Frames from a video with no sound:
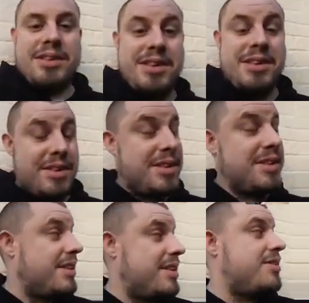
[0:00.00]
happening to
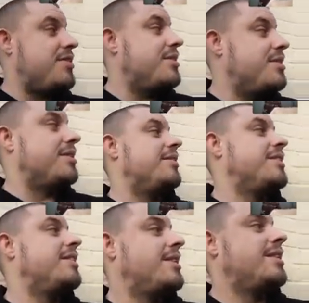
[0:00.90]
you.
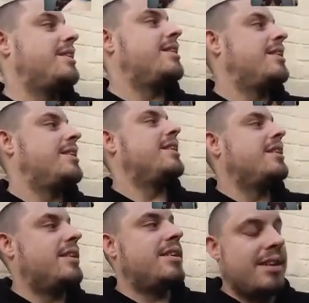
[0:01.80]
You mean you're
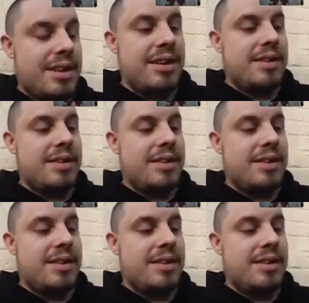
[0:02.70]
dealing with